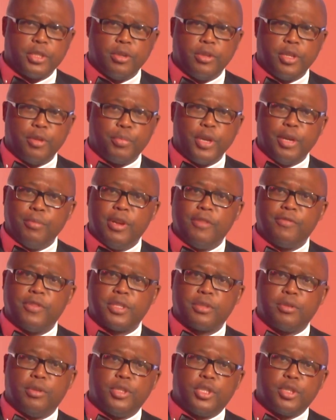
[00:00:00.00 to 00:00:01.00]
So the BMF
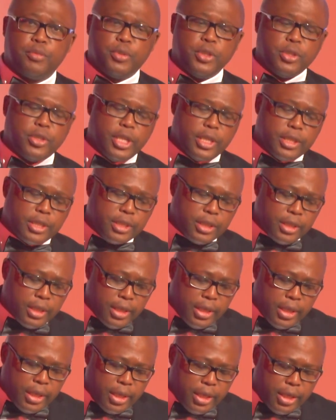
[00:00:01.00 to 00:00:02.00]
has contributed
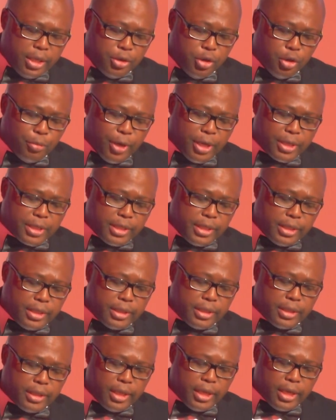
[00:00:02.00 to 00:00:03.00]
enormously